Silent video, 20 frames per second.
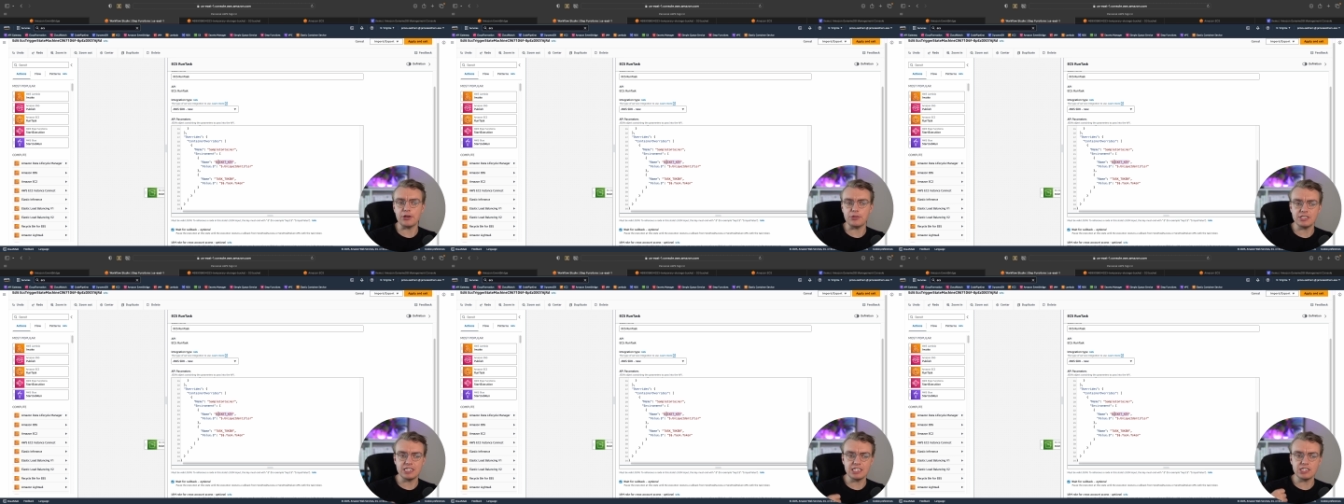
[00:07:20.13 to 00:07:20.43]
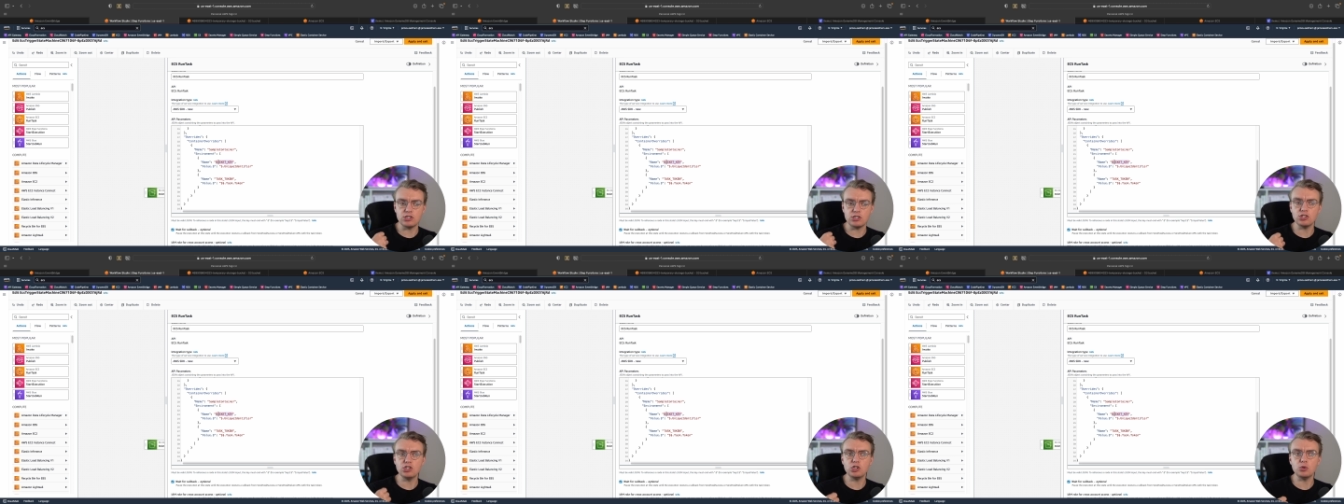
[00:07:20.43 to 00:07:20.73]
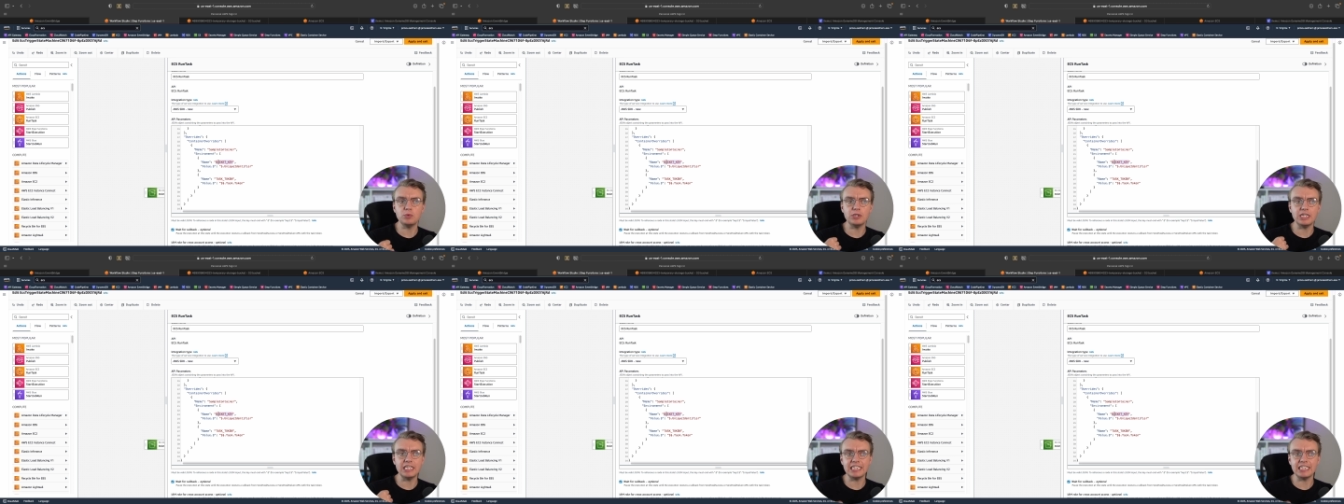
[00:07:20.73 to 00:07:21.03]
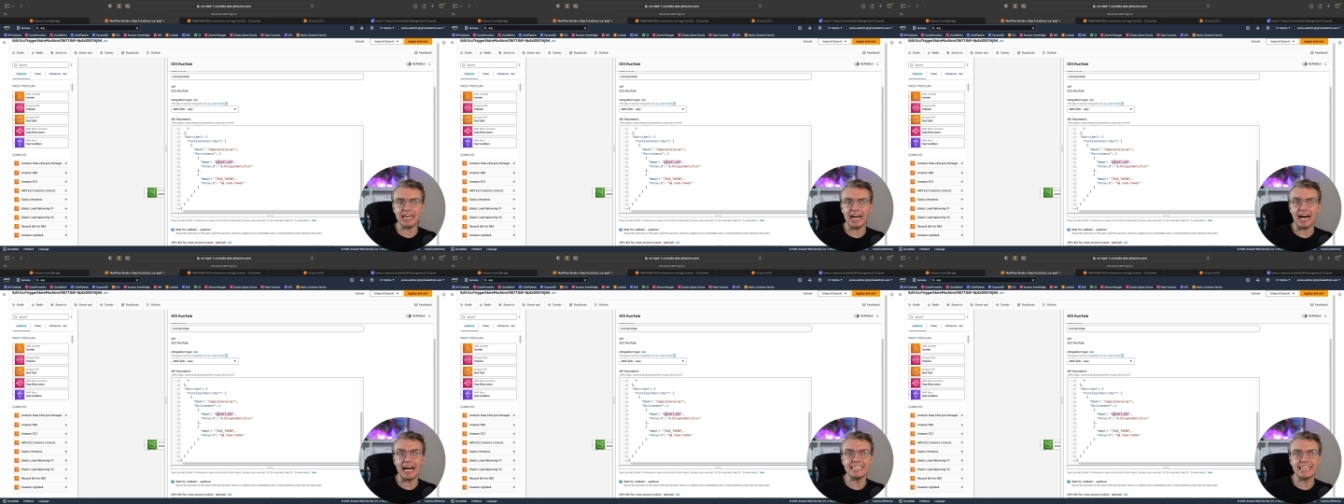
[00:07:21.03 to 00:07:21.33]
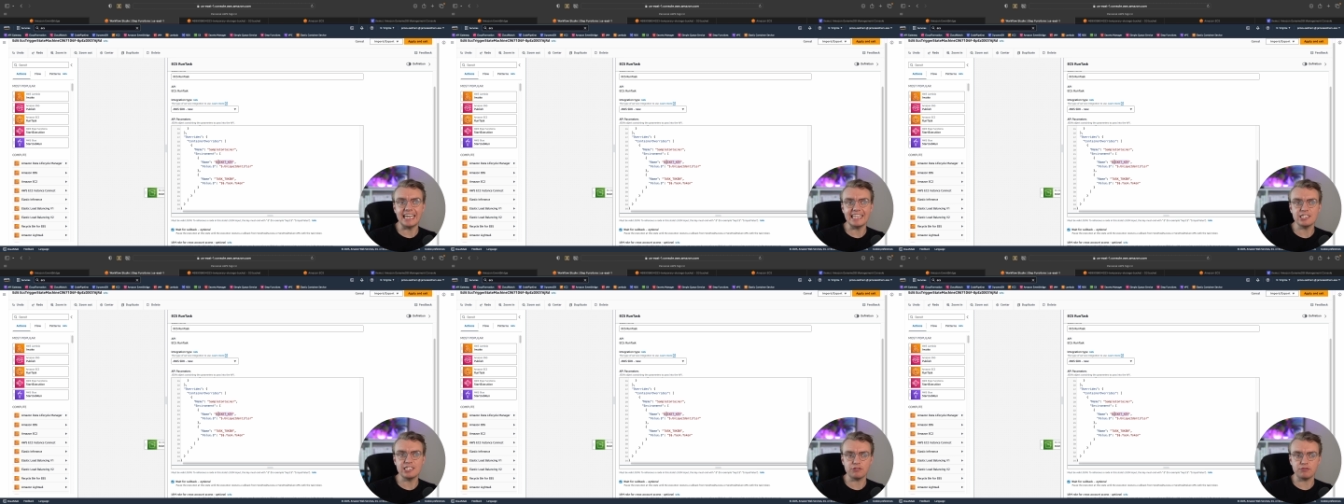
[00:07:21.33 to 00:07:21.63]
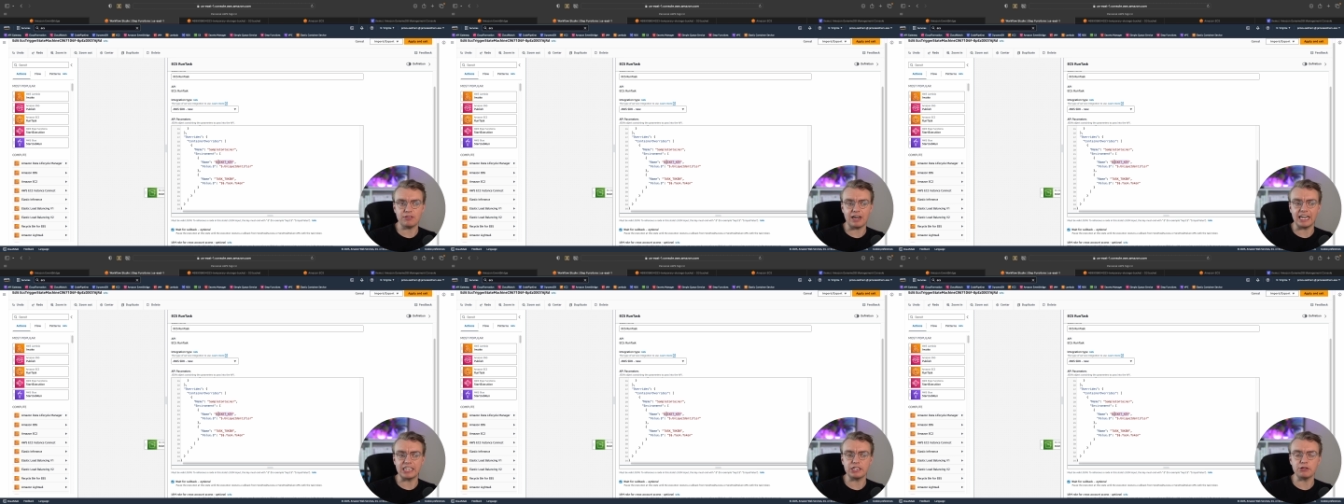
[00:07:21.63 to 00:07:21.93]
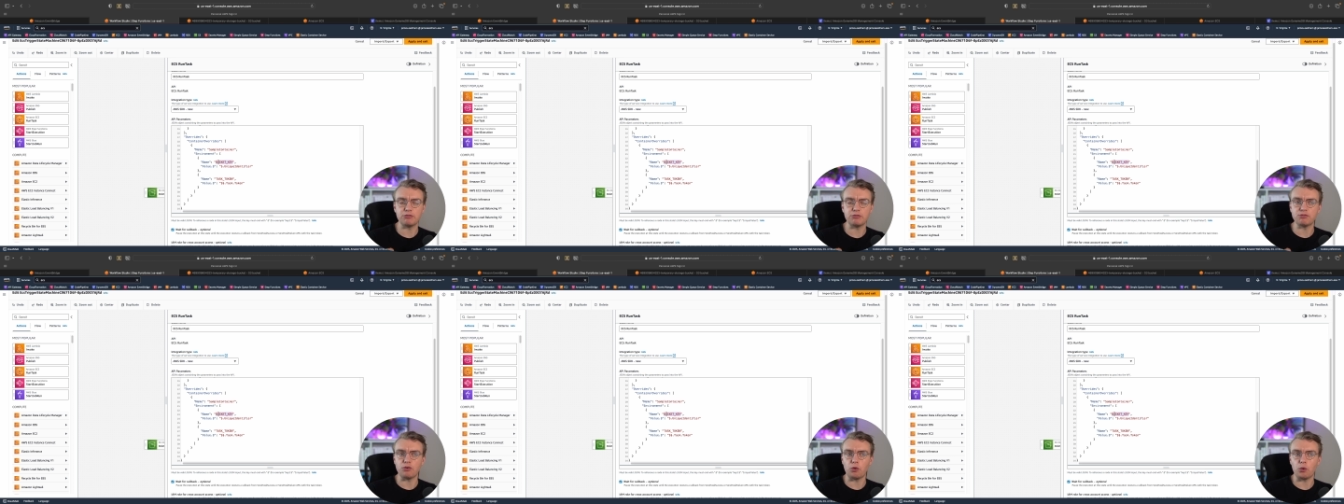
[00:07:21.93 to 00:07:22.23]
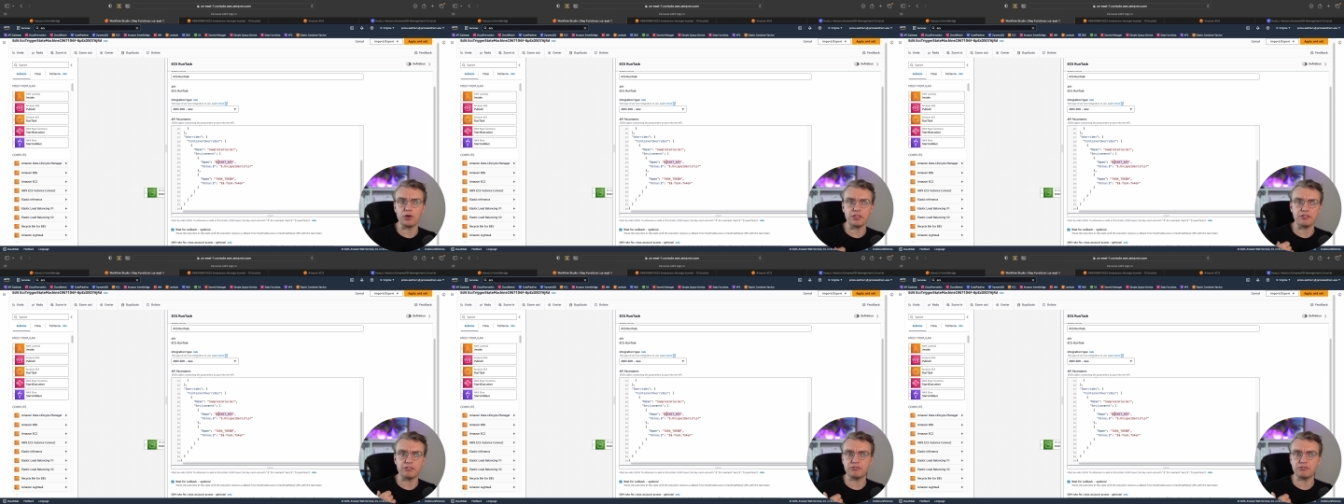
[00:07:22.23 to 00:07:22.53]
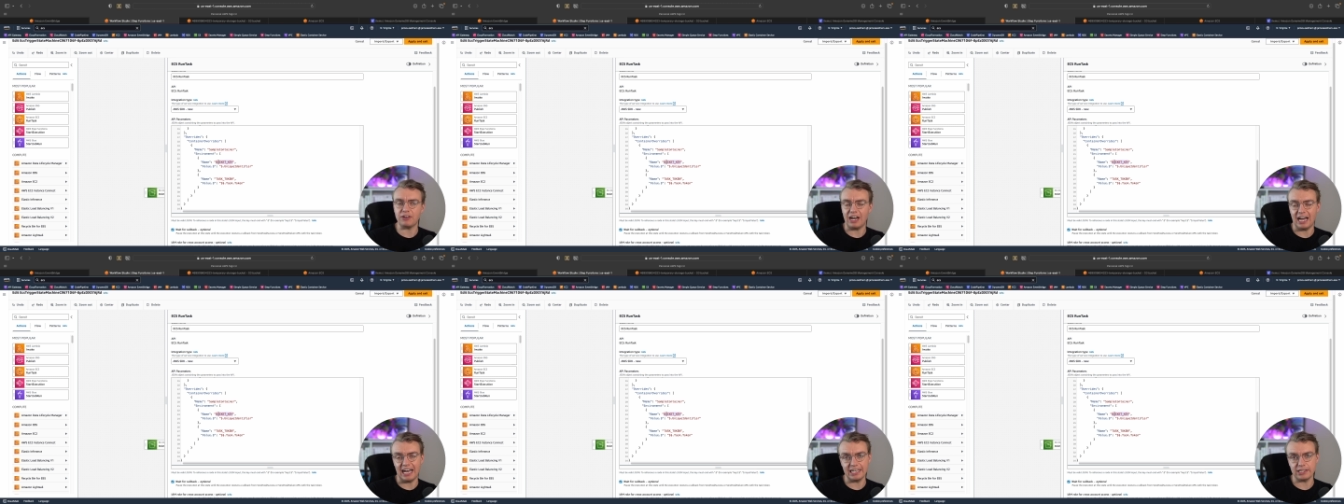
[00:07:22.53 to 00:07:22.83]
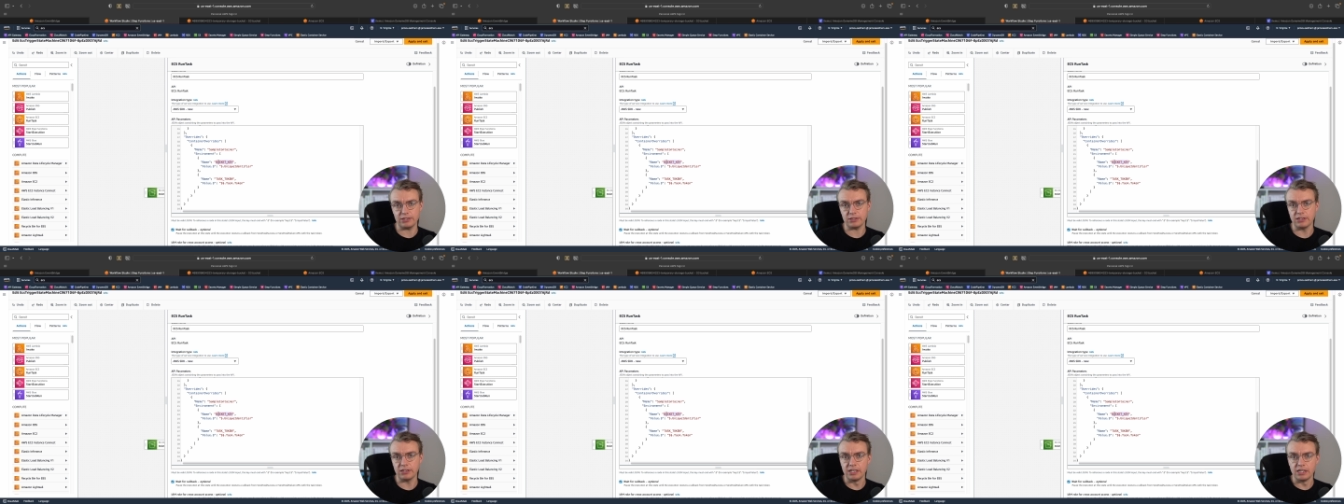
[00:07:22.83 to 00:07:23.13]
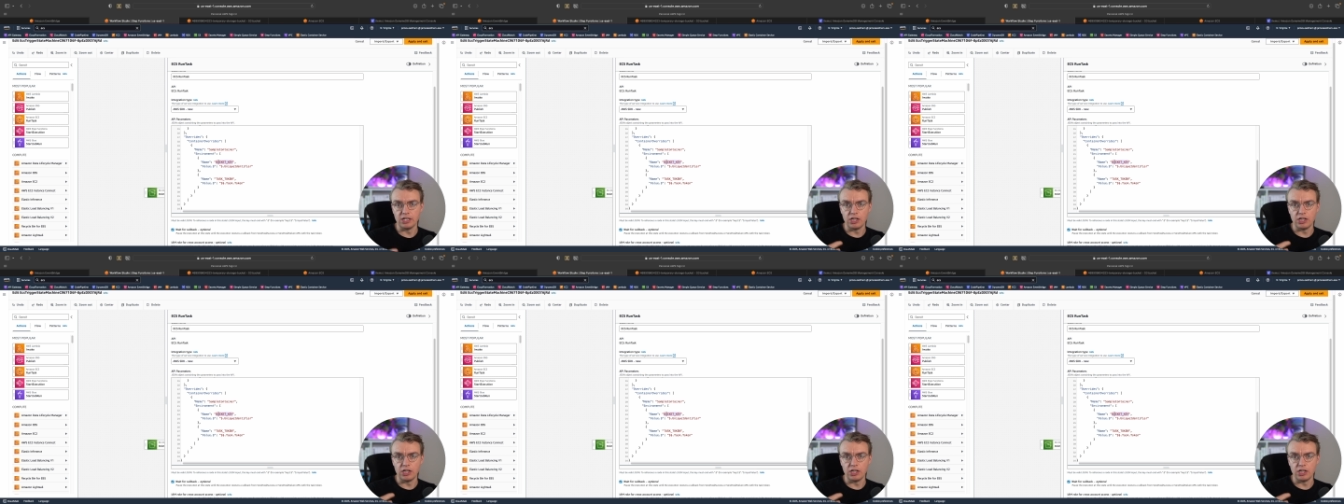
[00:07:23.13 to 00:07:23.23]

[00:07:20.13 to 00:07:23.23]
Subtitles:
This is the unique identifier for the file